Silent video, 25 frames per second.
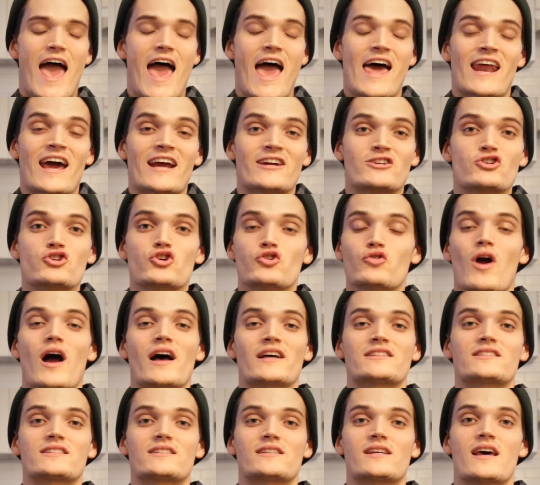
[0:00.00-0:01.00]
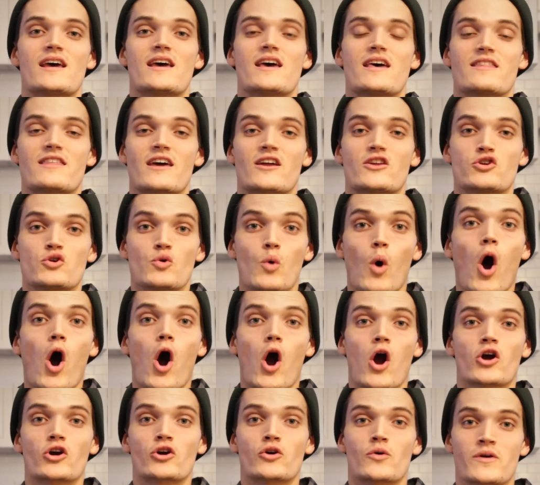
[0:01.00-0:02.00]
and I trust that you
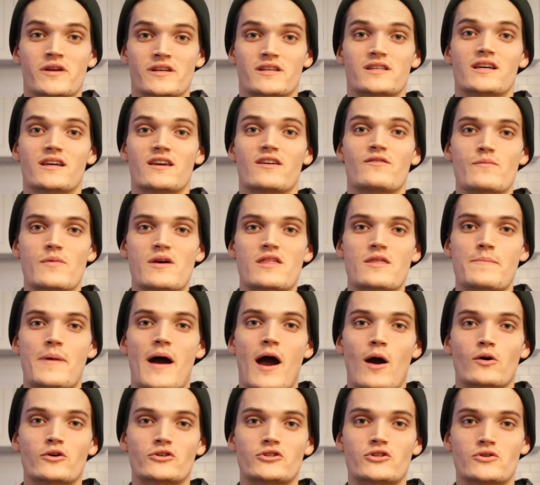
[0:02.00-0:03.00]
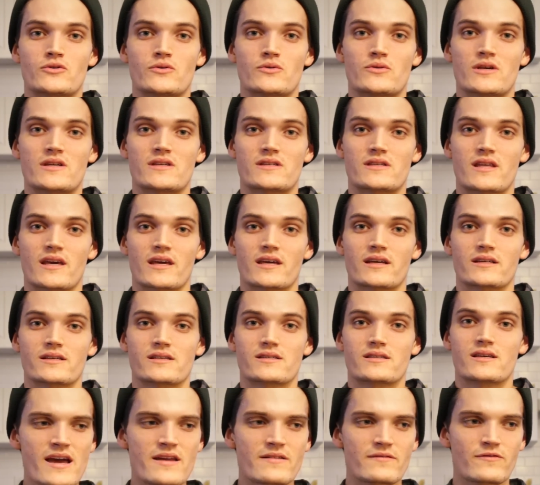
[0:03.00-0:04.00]
are going to give me the power to do these
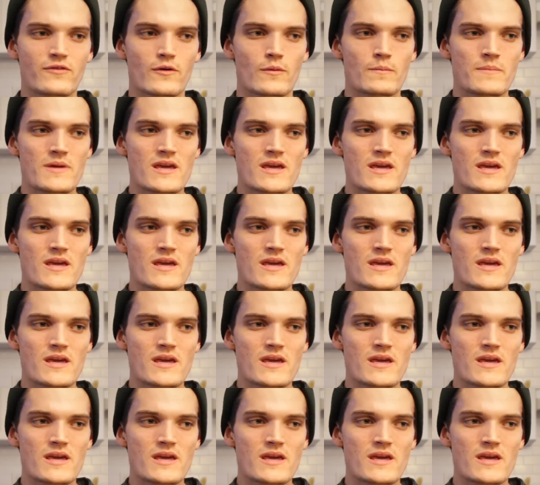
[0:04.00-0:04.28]
things. And for